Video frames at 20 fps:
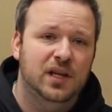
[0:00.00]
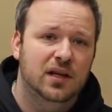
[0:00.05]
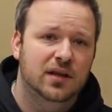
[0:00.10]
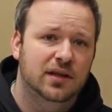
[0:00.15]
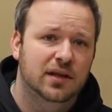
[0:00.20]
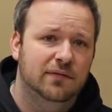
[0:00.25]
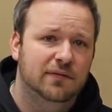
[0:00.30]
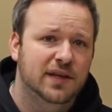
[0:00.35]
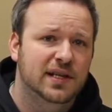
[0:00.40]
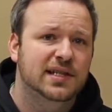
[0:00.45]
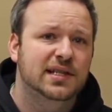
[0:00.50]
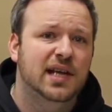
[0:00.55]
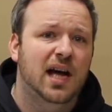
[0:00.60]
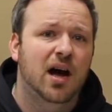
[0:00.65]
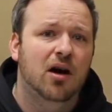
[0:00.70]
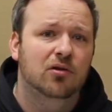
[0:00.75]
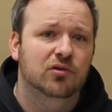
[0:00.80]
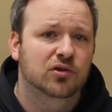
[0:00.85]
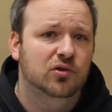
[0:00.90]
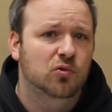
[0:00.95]
The Vista
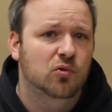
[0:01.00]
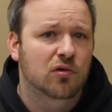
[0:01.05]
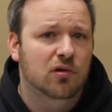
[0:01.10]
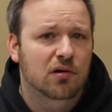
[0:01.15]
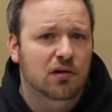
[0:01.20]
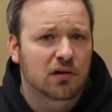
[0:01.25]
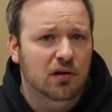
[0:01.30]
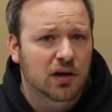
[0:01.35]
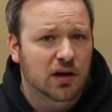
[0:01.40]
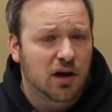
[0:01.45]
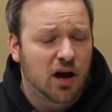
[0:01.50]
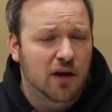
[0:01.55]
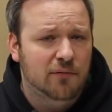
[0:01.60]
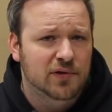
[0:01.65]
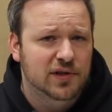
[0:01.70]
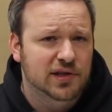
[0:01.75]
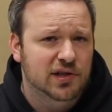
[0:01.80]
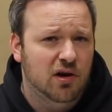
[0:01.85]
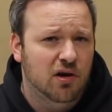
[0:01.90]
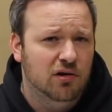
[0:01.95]
Outdoor
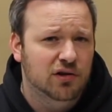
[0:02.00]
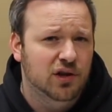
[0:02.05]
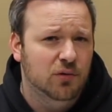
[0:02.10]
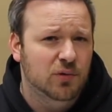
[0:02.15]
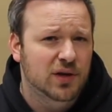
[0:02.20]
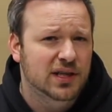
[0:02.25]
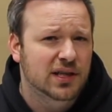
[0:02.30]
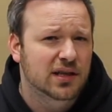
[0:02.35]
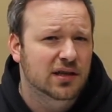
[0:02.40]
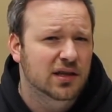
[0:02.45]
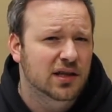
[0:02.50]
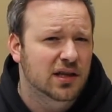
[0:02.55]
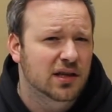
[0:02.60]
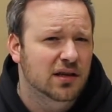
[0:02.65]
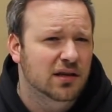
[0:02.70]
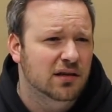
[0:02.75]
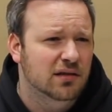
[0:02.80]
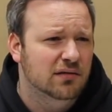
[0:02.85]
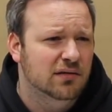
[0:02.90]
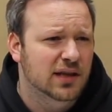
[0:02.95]
conference call that we did
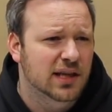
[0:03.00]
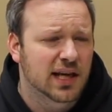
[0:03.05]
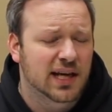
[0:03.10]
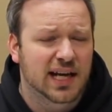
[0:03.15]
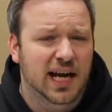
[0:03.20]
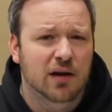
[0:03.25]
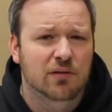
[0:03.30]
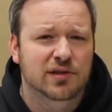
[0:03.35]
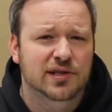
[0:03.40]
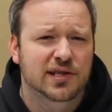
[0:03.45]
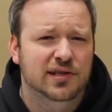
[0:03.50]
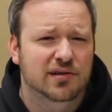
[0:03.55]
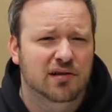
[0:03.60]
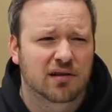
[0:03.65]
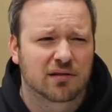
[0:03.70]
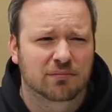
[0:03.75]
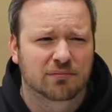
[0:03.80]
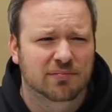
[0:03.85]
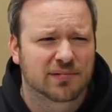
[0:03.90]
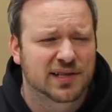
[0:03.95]
the analysis
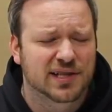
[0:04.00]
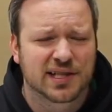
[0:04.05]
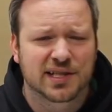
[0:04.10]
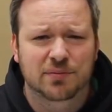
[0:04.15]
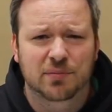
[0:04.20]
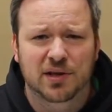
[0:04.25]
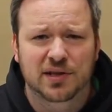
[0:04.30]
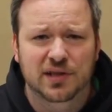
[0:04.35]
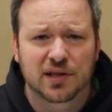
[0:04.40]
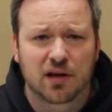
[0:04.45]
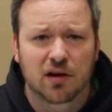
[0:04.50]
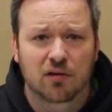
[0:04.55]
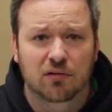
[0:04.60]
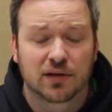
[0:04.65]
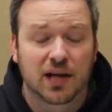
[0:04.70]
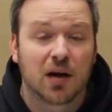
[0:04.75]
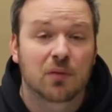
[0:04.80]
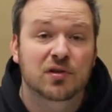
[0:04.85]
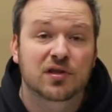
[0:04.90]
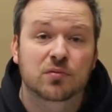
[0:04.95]
on 6 months
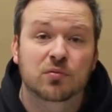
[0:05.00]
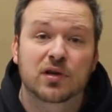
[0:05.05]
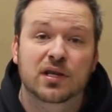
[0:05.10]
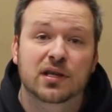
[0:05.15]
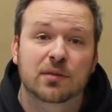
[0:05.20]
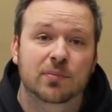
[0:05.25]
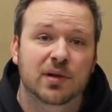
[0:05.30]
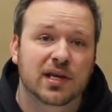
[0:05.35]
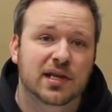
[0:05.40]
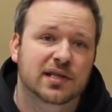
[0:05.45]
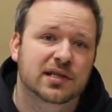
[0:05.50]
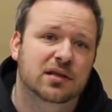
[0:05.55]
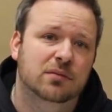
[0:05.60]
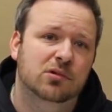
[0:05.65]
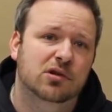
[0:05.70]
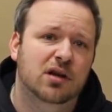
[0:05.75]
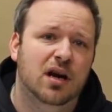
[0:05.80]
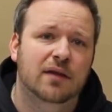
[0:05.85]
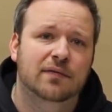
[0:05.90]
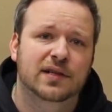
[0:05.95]
ago, that was one of the biggest
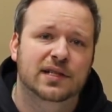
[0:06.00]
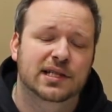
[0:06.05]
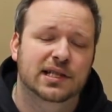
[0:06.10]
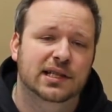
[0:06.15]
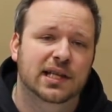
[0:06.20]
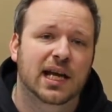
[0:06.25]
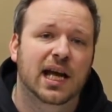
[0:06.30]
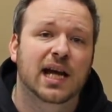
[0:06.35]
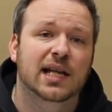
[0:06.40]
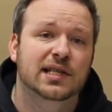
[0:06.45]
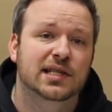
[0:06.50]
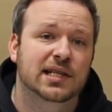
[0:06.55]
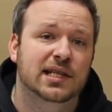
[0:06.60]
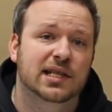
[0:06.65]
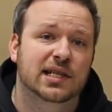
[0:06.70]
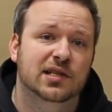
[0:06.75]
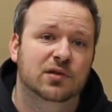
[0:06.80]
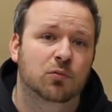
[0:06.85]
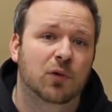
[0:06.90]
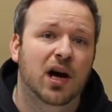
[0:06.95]
demographics that they had
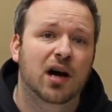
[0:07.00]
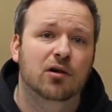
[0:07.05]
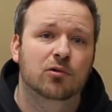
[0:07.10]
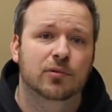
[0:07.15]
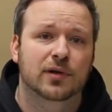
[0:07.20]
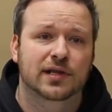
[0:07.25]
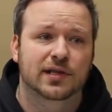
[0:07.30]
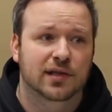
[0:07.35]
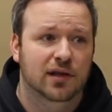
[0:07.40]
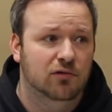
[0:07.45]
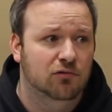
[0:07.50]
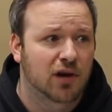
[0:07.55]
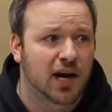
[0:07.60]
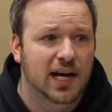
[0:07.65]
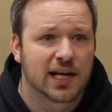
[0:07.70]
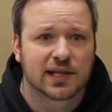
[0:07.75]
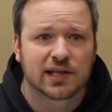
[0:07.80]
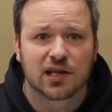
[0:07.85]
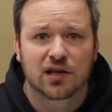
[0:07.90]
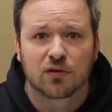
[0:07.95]
seen as well, was a
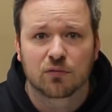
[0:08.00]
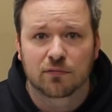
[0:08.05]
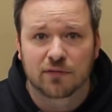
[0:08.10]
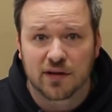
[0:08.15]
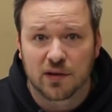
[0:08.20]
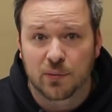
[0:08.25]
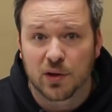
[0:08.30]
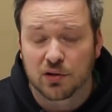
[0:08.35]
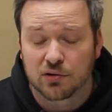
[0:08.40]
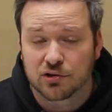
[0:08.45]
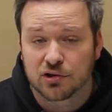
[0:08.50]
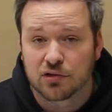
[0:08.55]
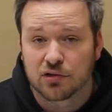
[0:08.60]
rise in female